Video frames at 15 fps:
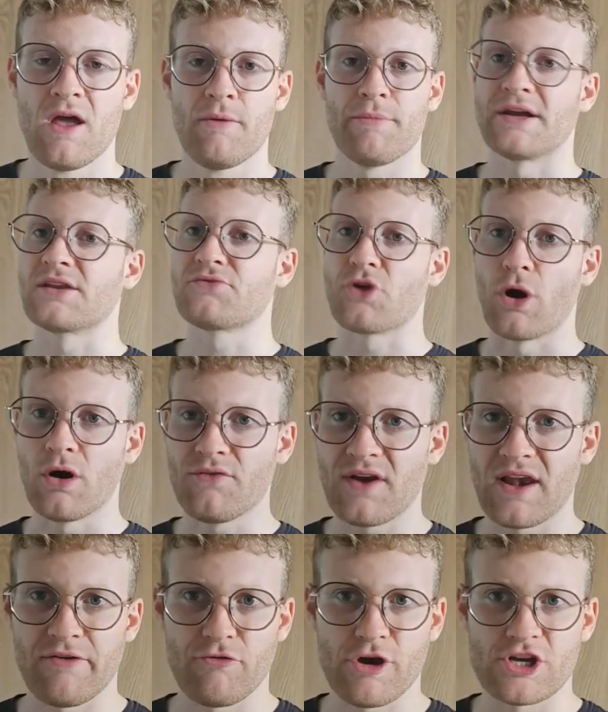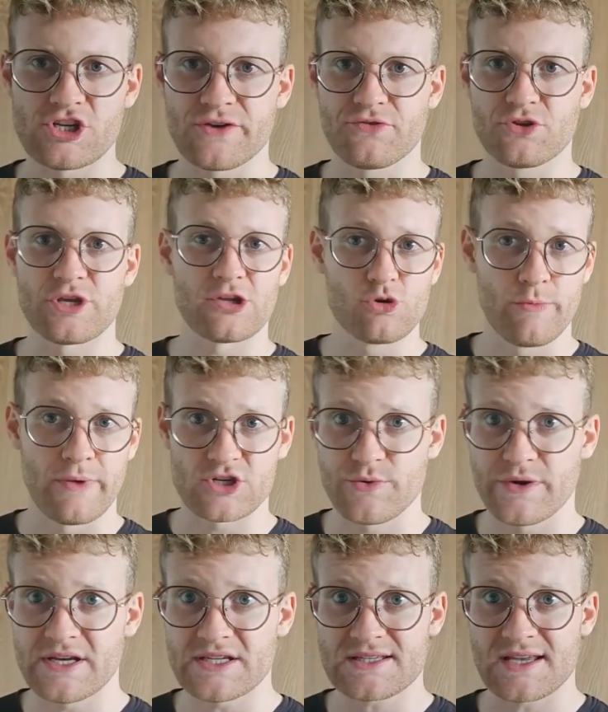But if you over leverage, if you take too much
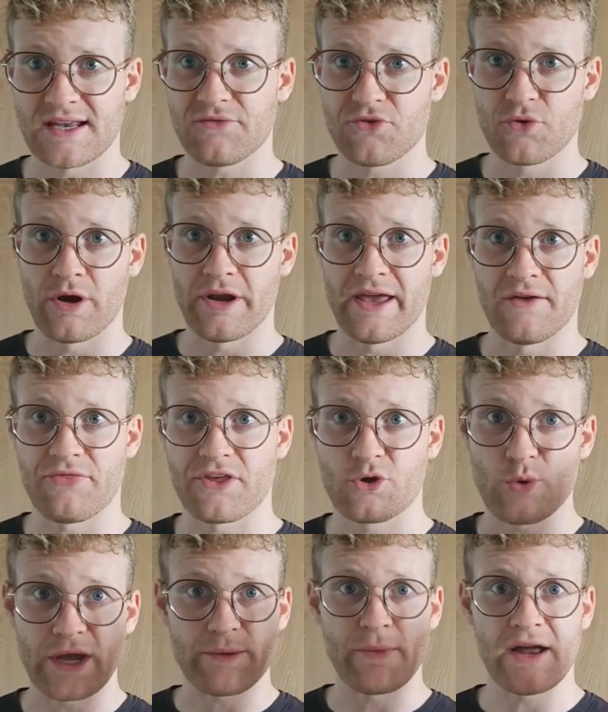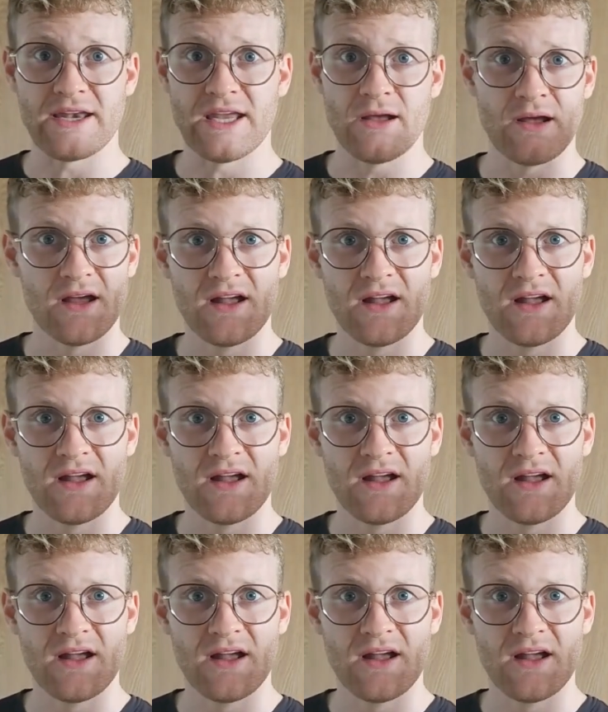risk, and if you want to have the quick money,